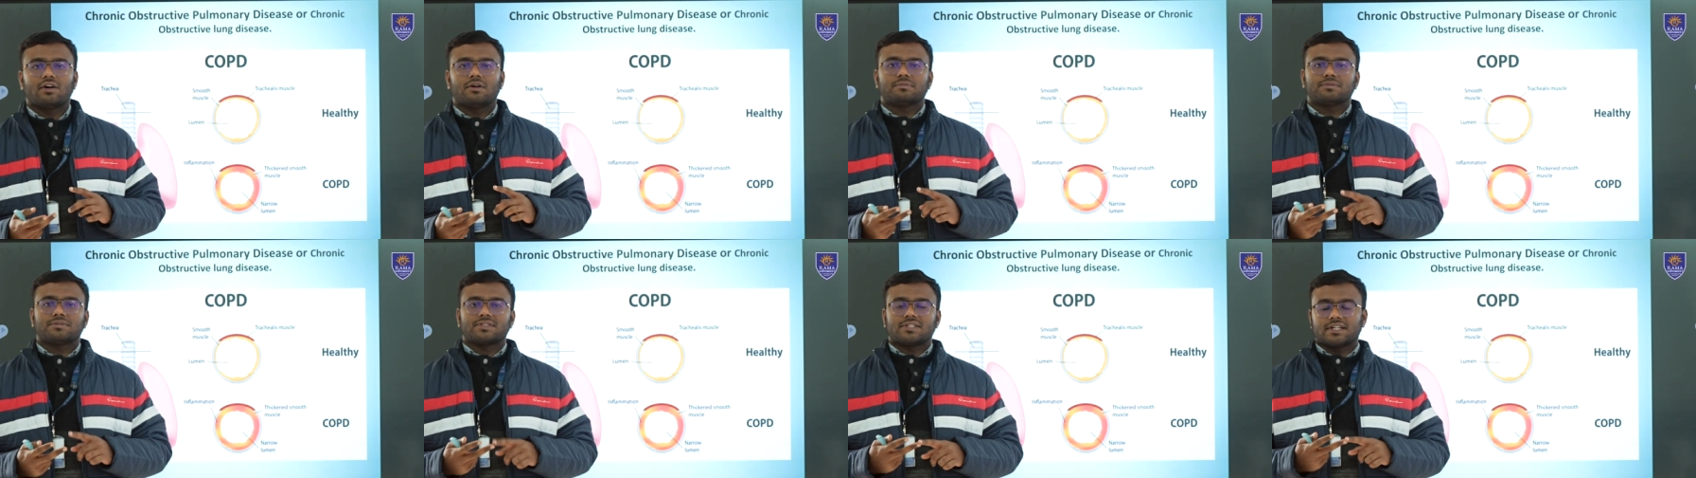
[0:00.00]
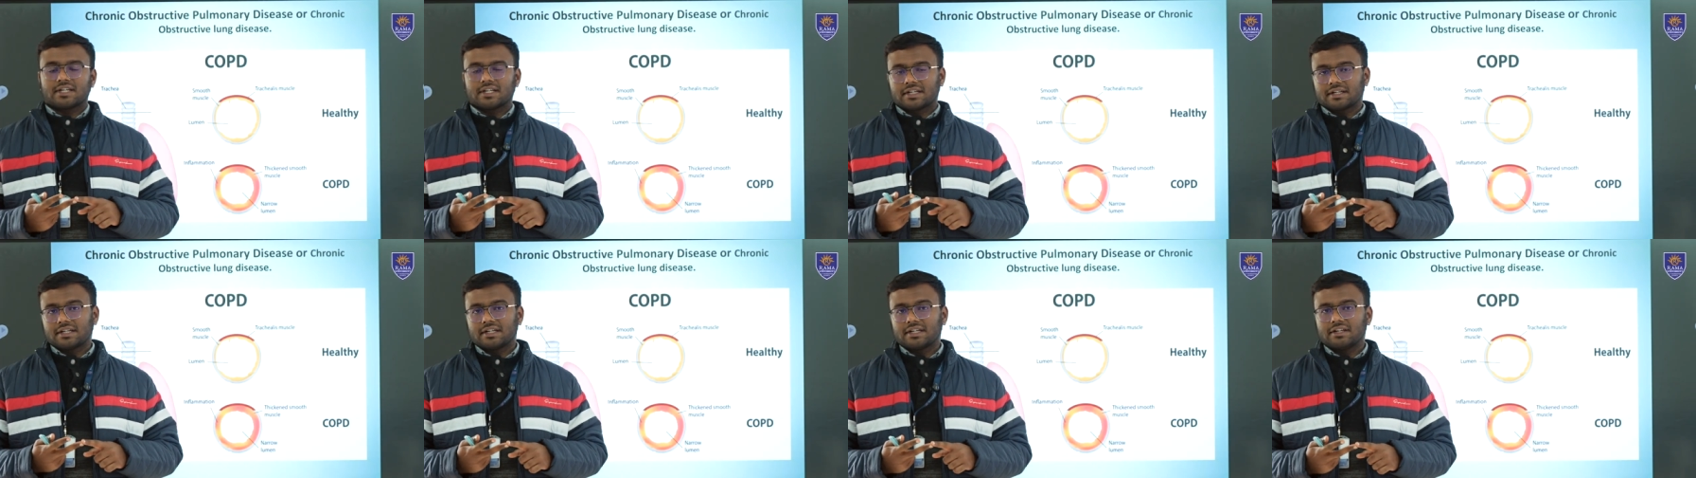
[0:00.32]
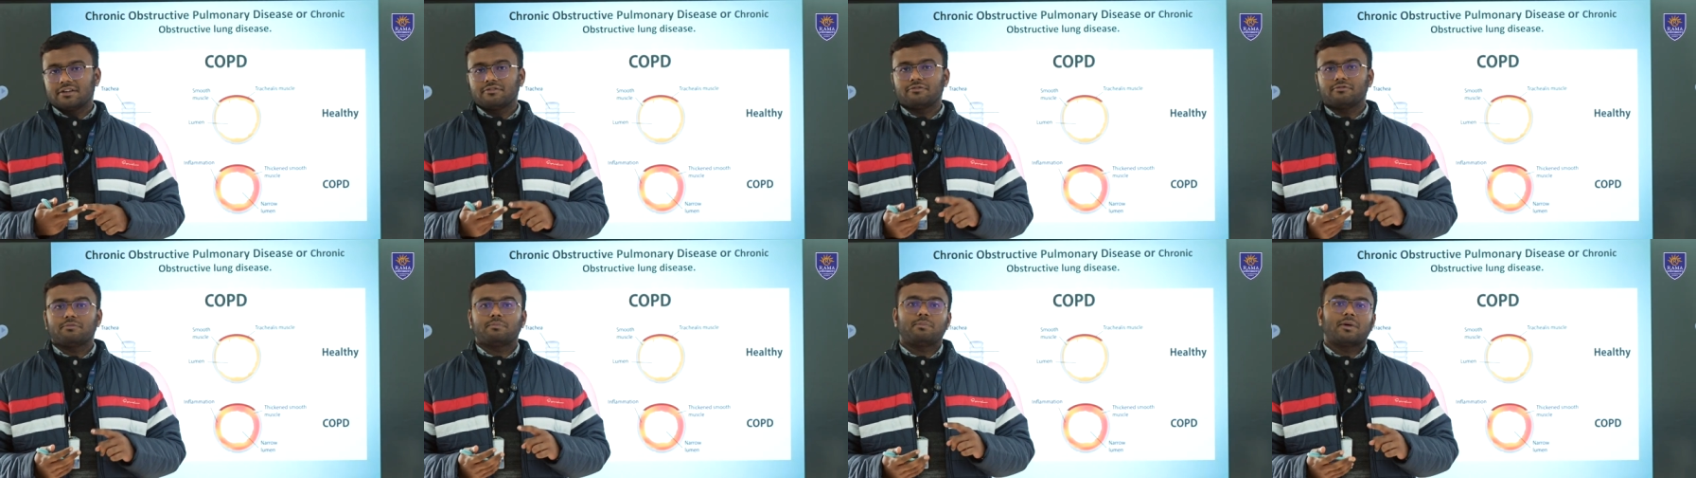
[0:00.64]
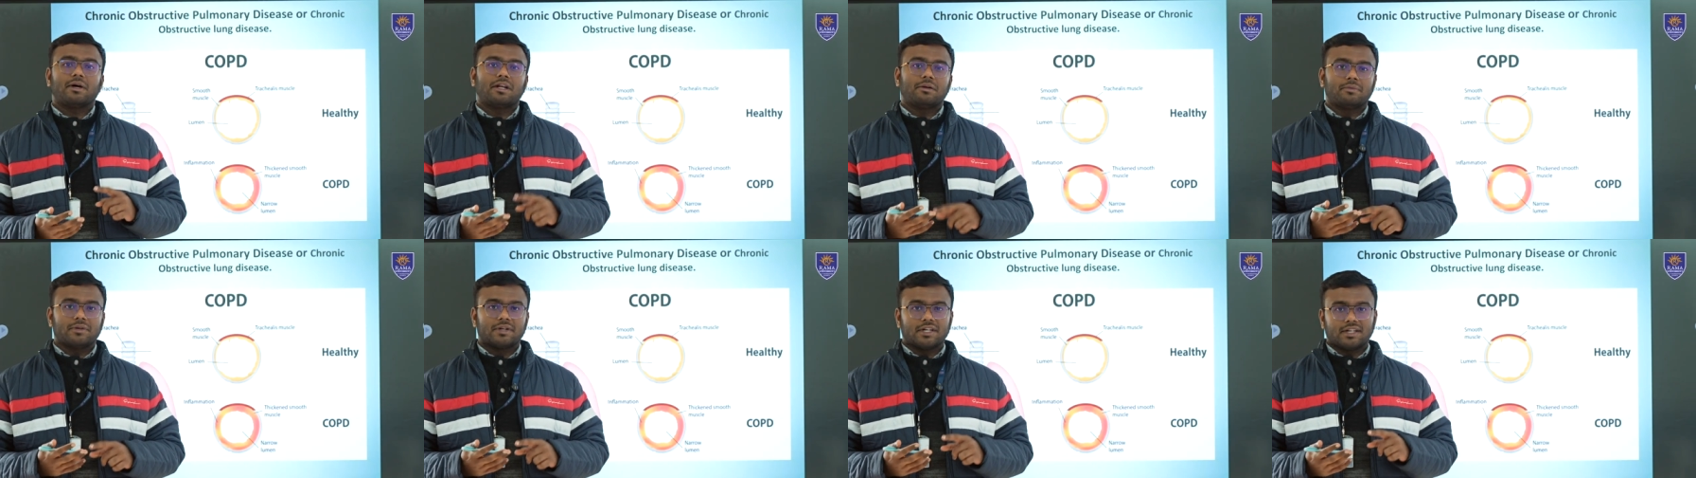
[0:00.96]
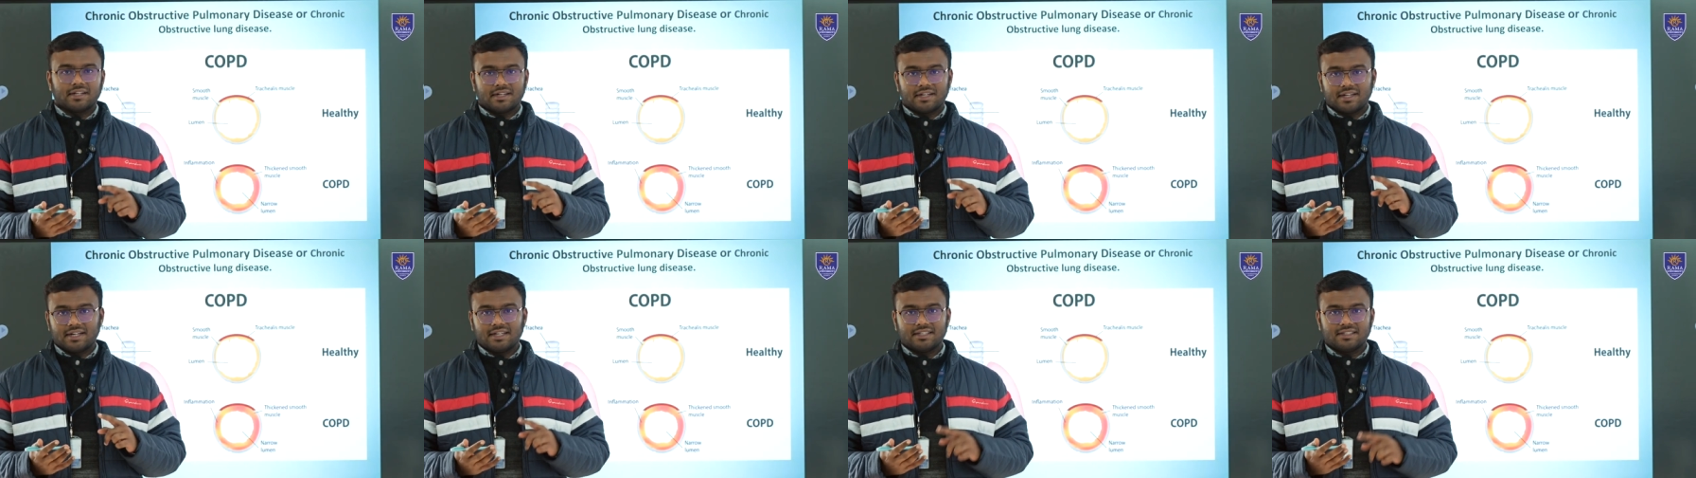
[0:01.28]
obstructive
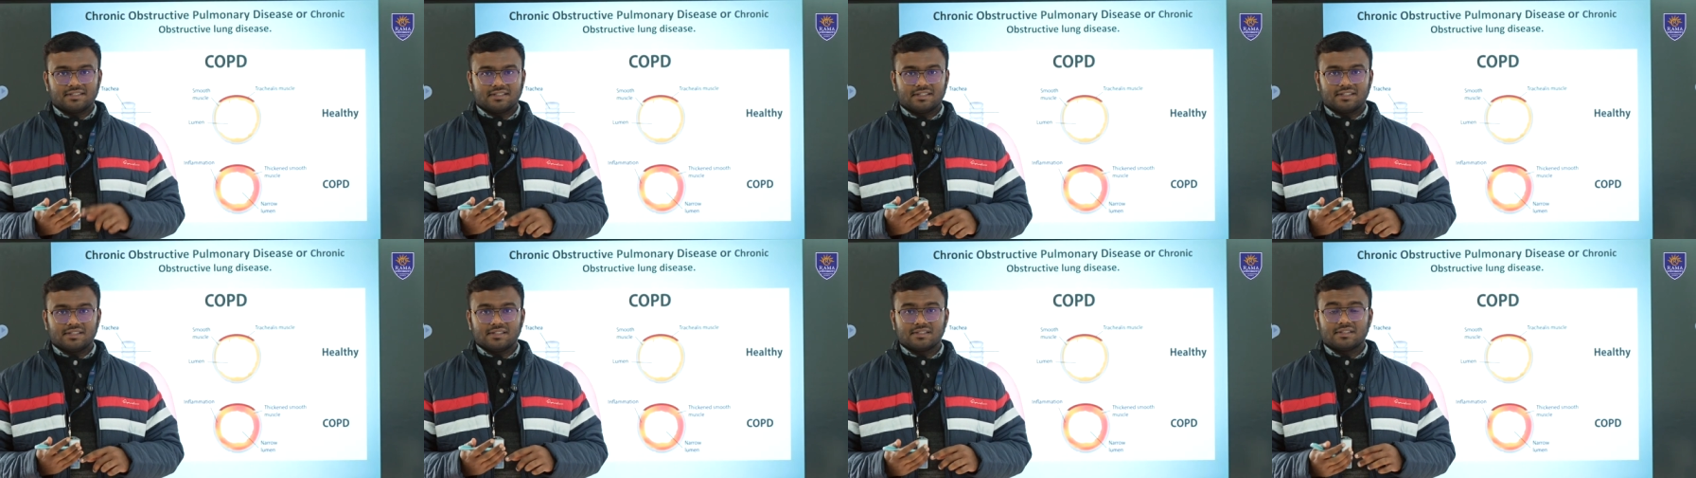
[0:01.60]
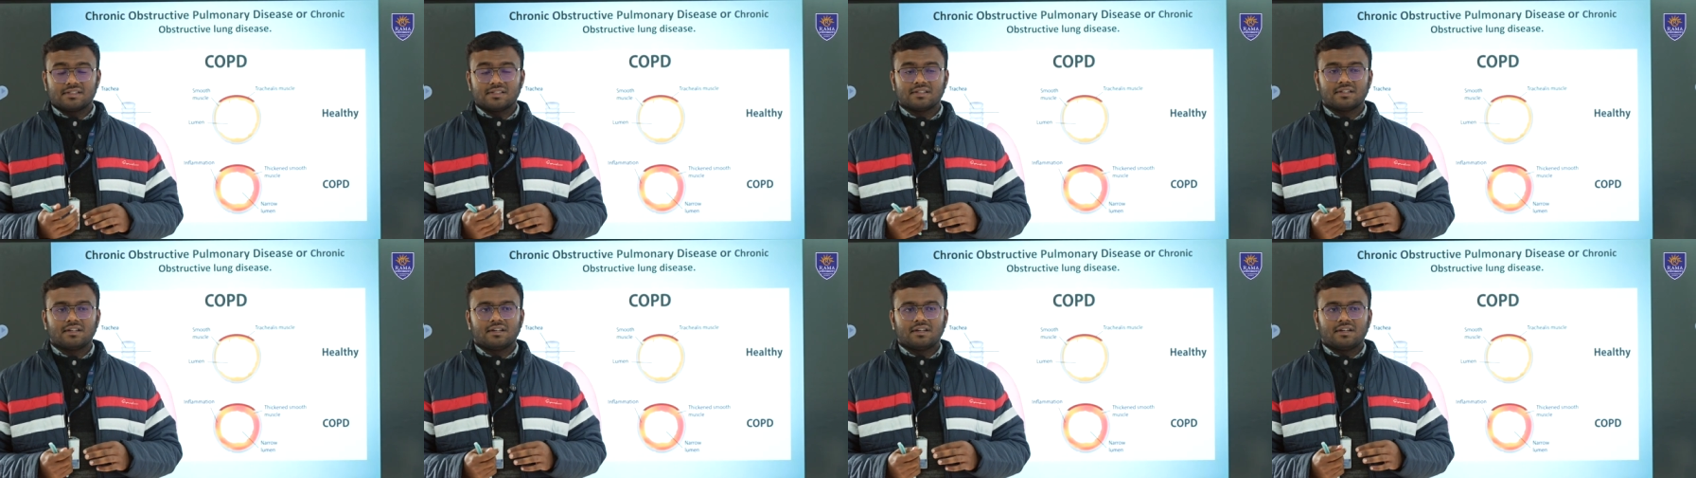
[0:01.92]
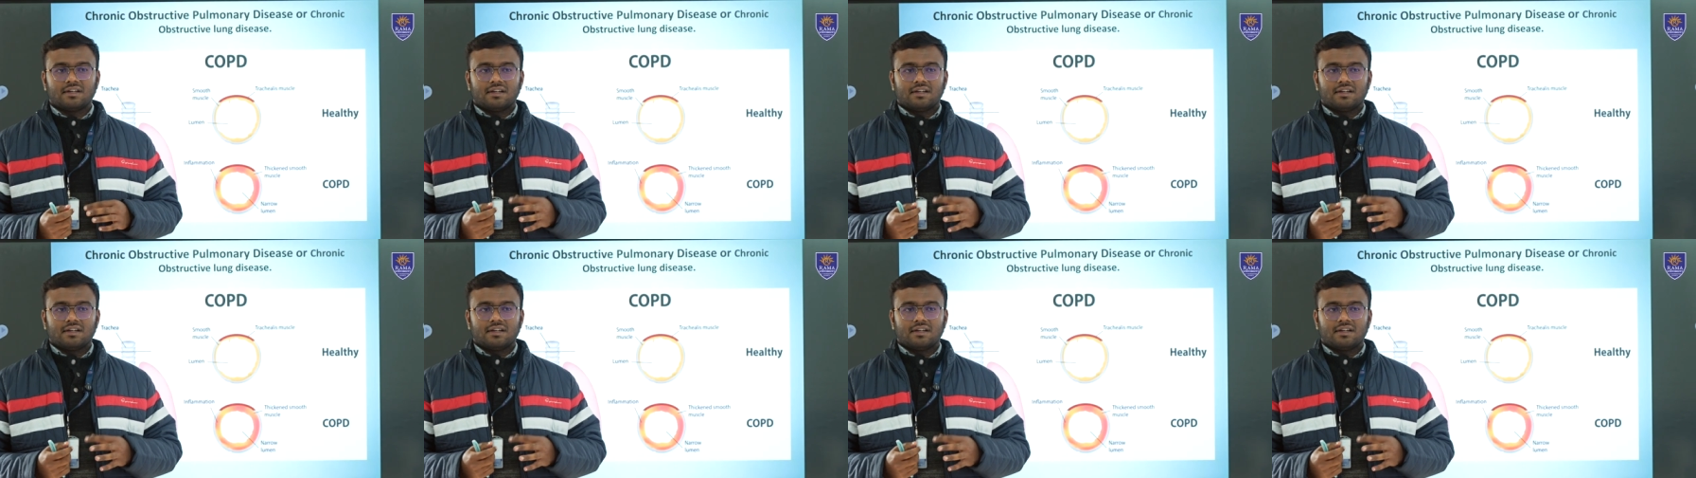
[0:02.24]
pulmonary disease.